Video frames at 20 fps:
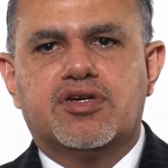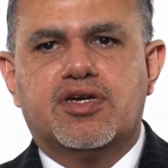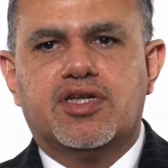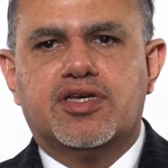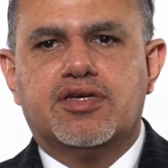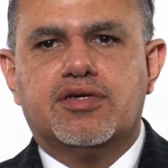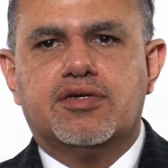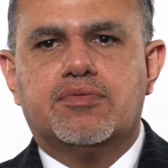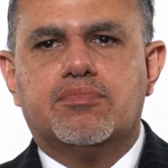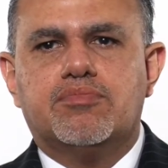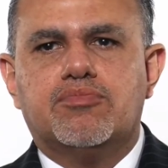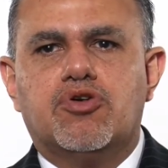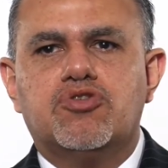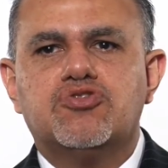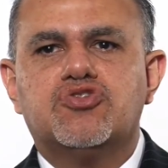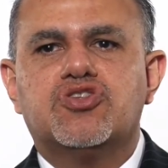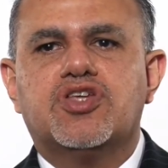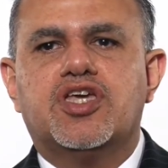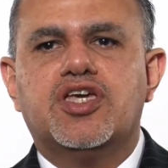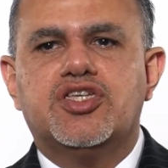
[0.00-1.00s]
earlier,
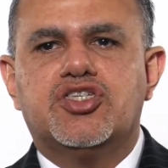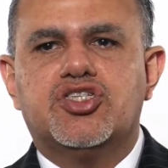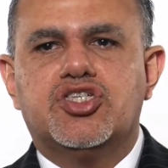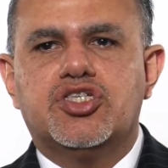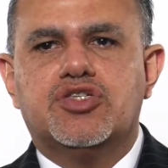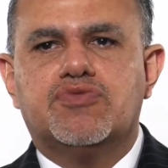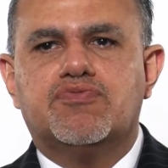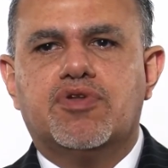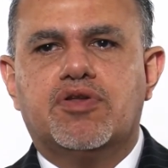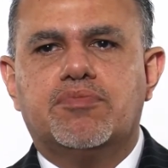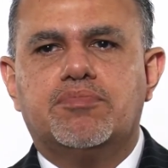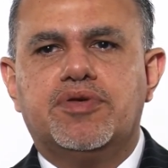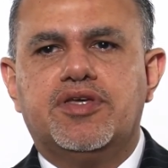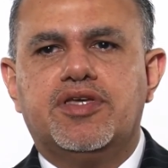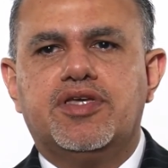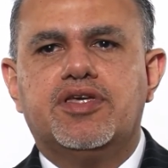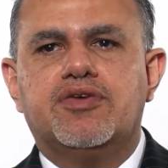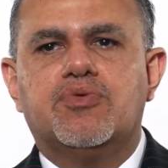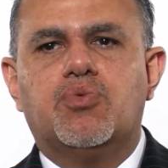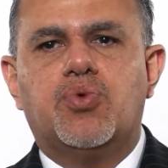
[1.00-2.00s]
most cases will
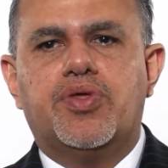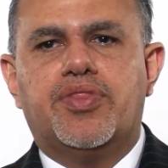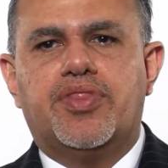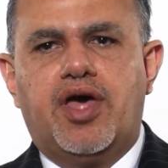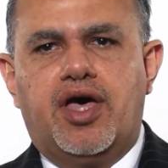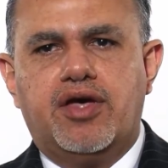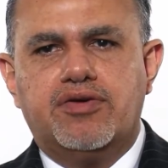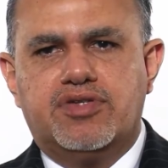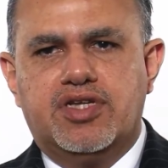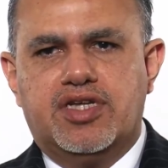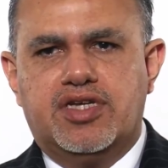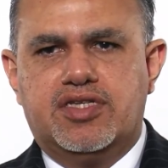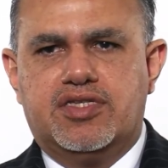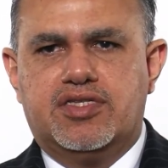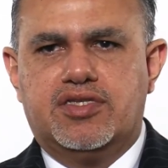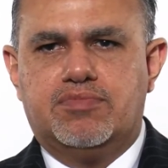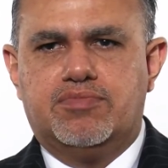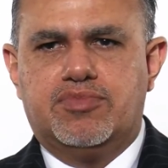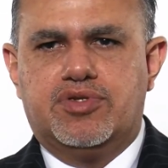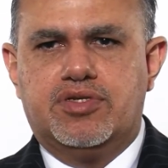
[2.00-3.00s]
be without any
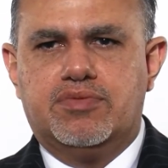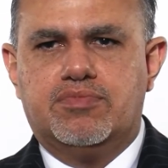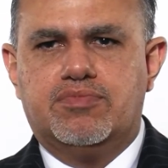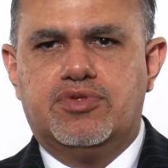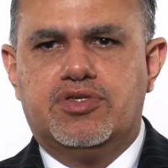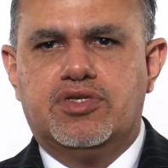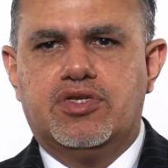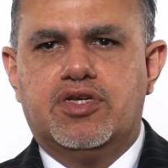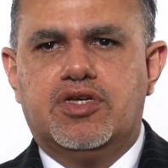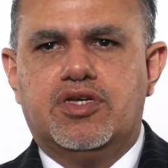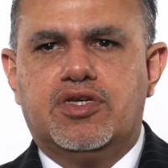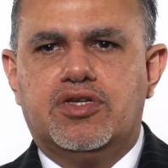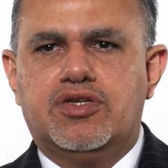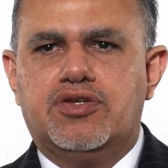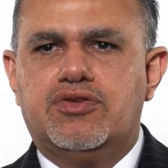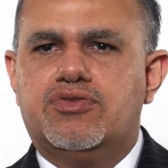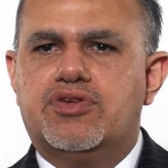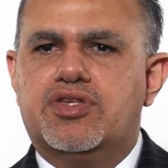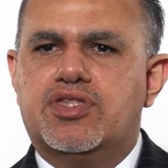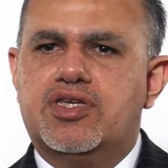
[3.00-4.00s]
symptoms
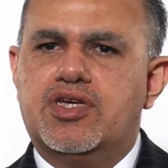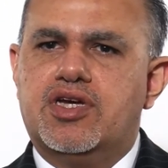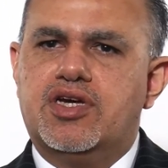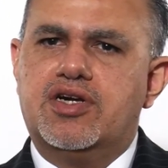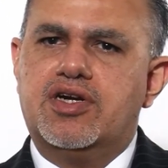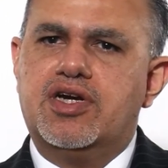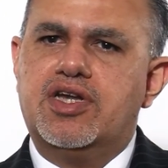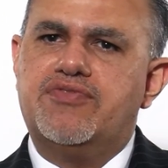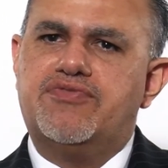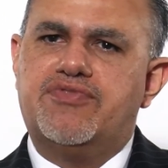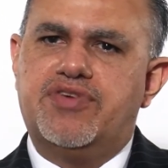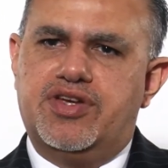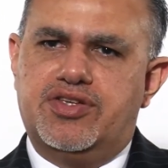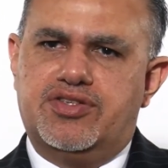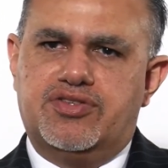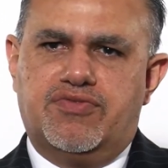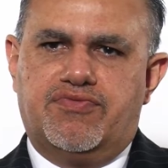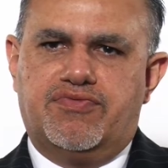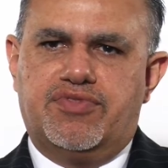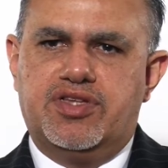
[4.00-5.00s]
during the early
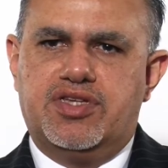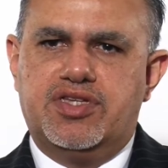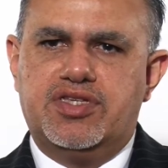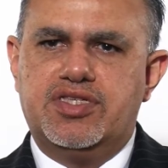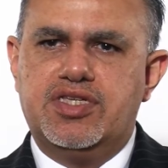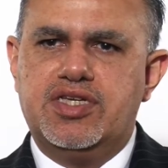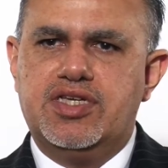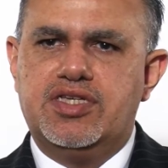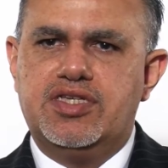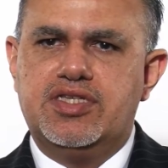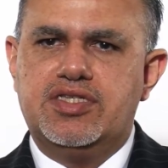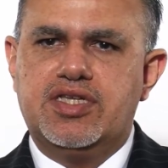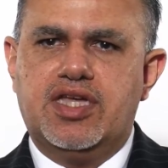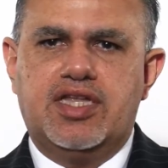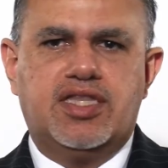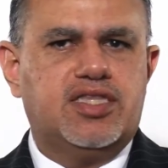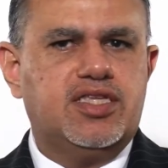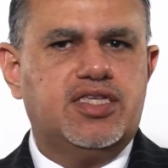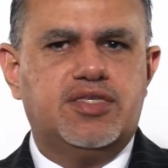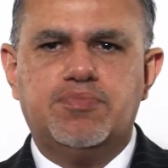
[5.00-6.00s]
phase of the disease,
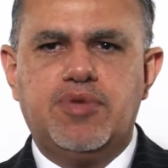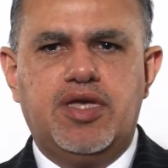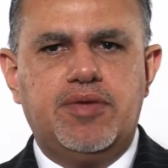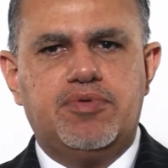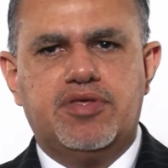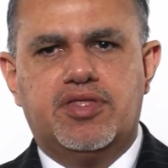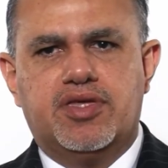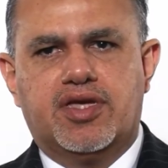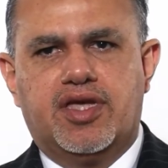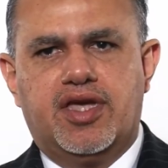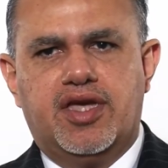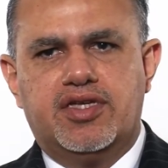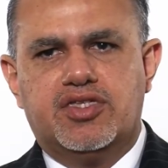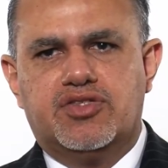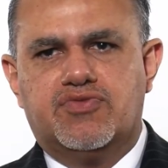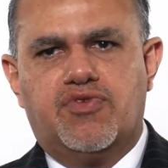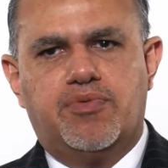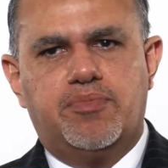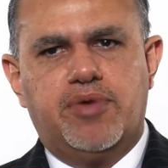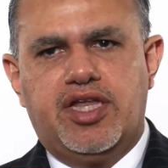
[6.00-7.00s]
and this may be the
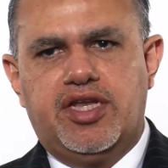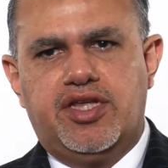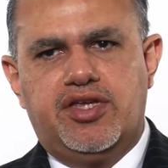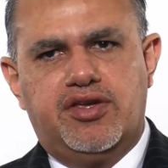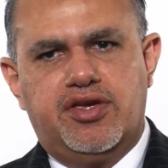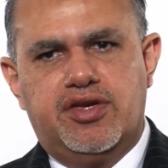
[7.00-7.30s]
case for many